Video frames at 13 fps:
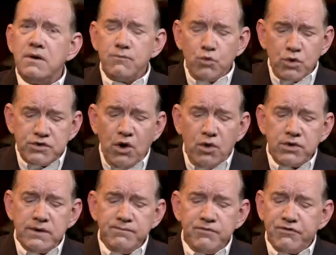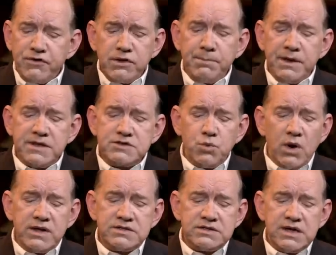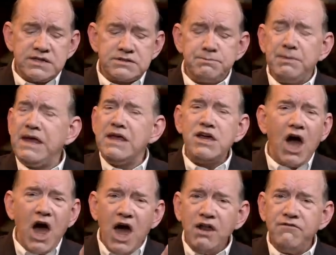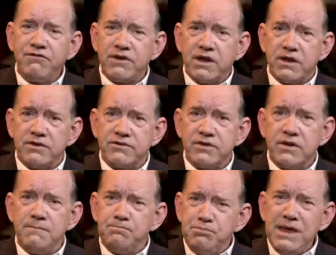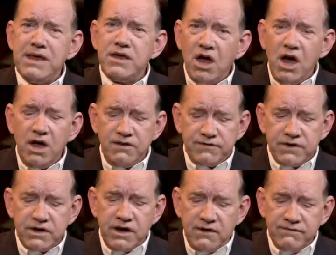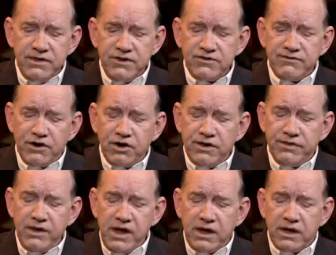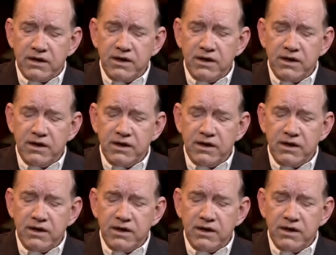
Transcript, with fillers: We're told in Philippians 1 6, being confident, being confident of this very thing